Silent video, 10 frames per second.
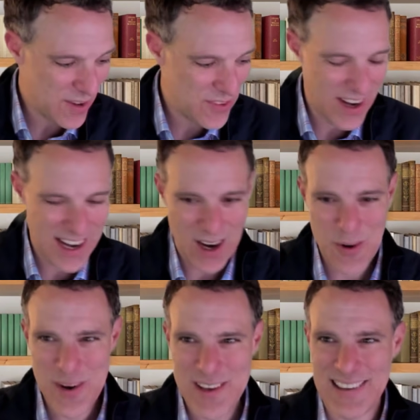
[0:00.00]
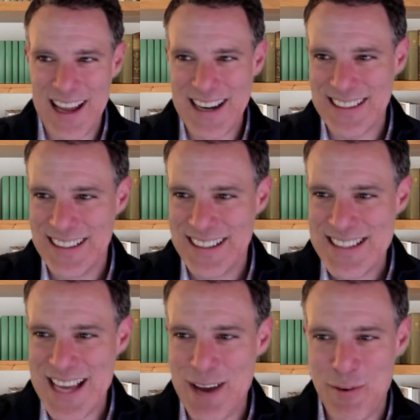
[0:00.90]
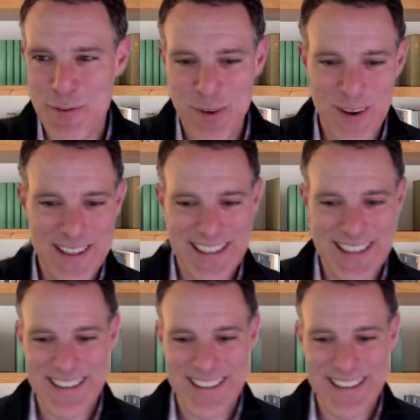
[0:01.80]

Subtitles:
So I always liked to have a foot in